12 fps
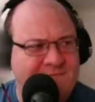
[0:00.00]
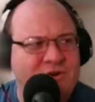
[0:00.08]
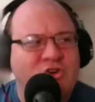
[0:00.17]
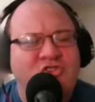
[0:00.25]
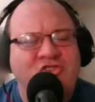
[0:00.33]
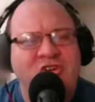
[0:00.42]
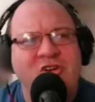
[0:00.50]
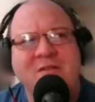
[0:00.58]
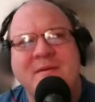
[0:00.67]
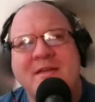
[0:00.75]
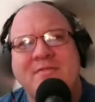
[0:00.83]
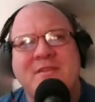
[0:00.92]
first
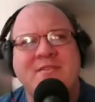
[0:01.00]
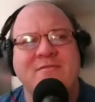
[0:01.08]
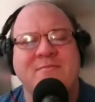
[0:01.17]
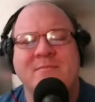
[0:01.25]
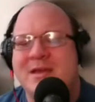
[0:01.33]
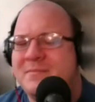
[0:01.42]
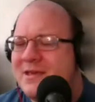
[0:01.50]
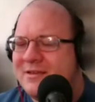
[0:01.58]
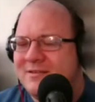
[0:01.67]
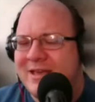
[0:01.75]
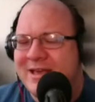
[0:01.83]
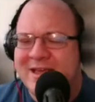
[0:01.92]
heard about this
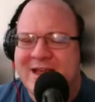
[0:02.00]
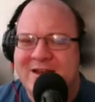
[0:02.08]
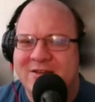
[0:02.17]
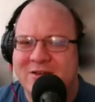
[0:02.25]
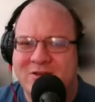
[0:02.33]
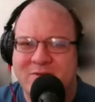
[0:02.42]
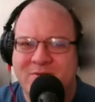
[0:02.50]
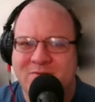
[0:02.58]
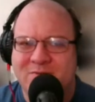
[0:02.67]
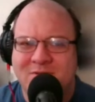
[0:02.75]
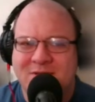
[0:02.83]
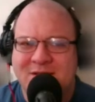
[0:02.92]
maybe a decade
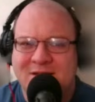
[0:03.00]
ago.